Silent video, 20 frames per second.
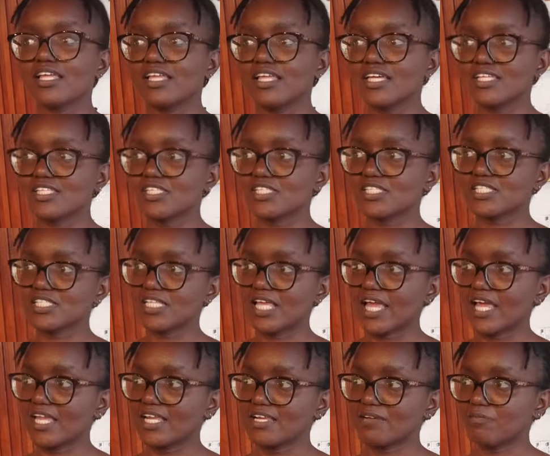Yes,
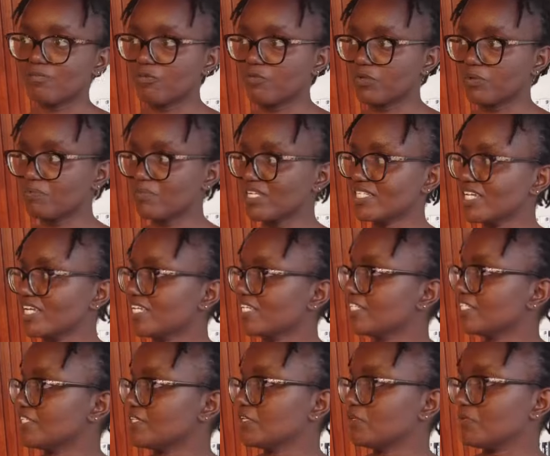and we
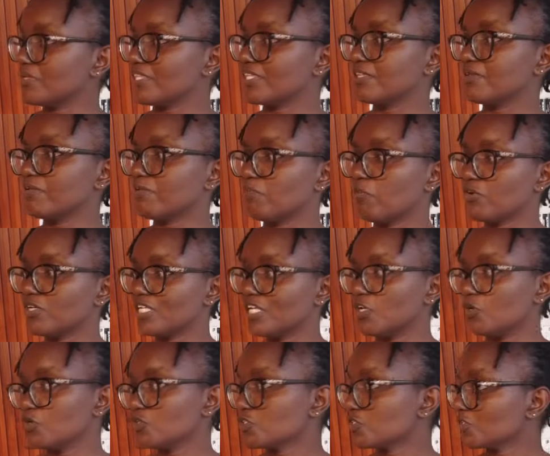majorly deal with body
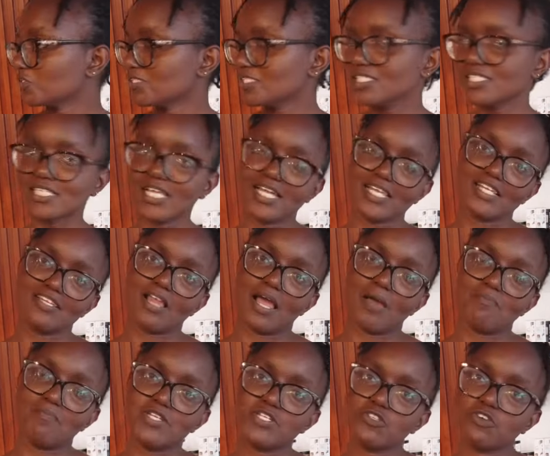lotions and
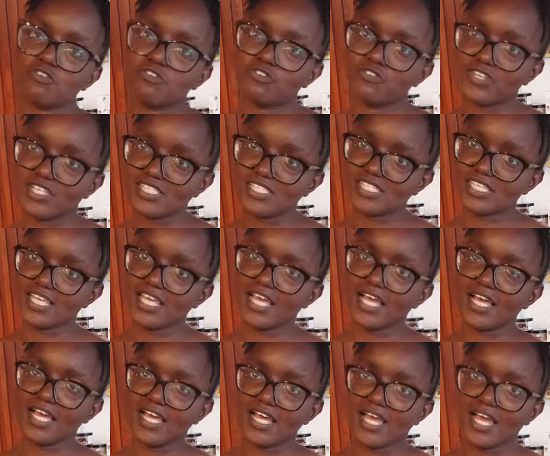a bit of face care,
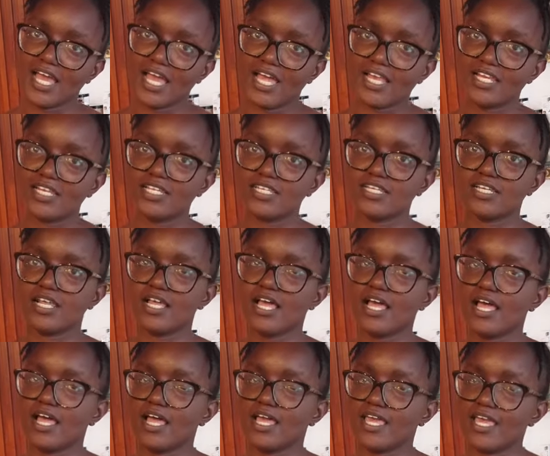and
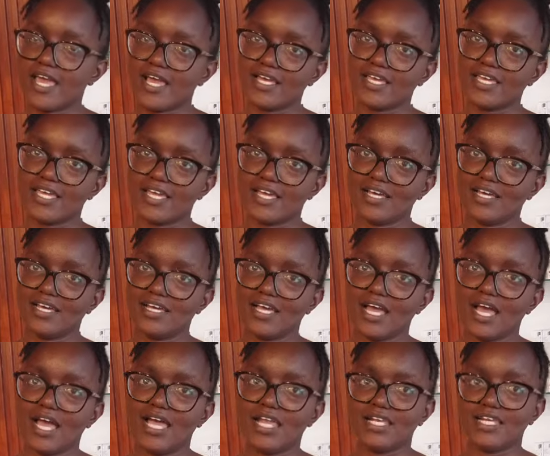hair care.
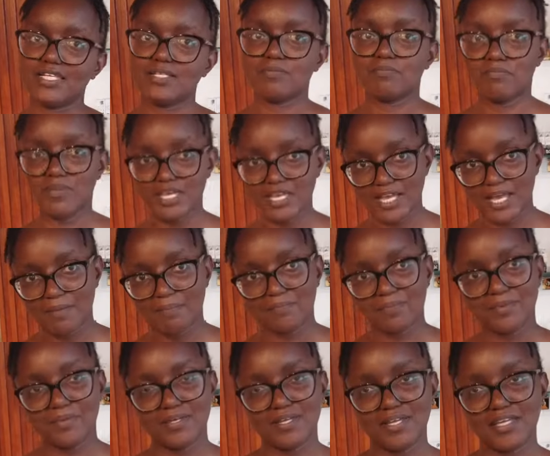And really?
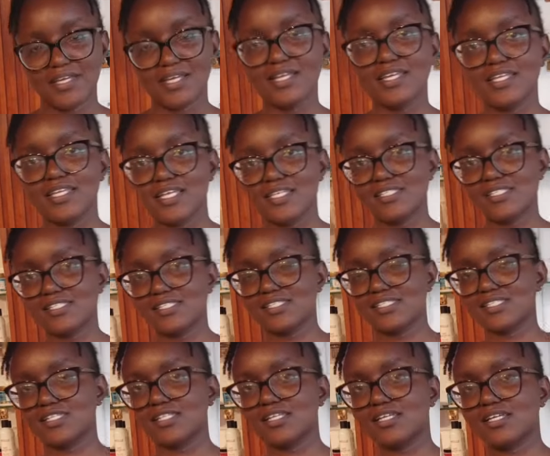Makeup. Yes. And
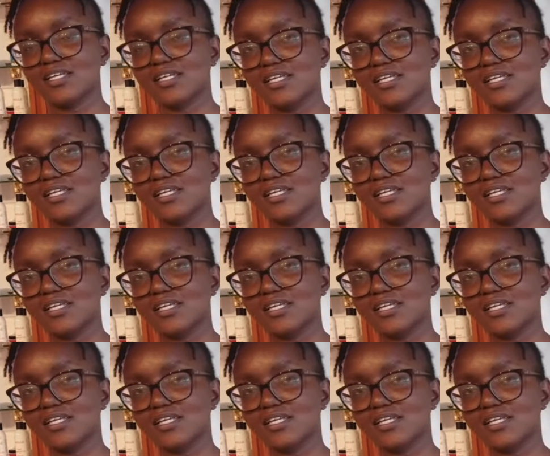makeup?